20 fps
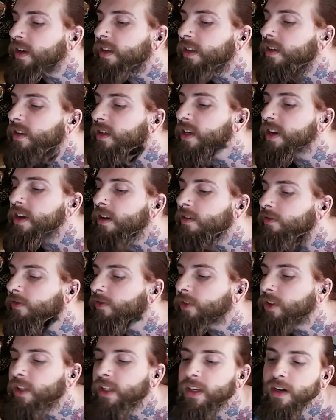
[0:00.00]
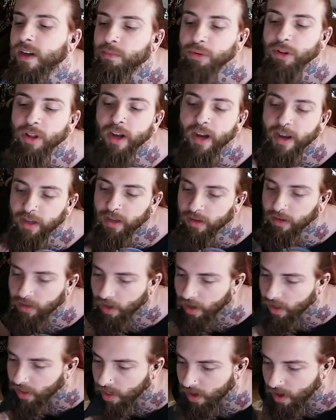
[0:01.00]
and carefully applying your
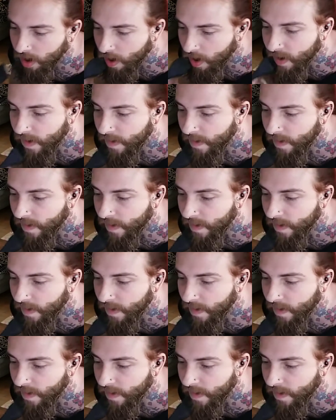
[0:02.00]
color.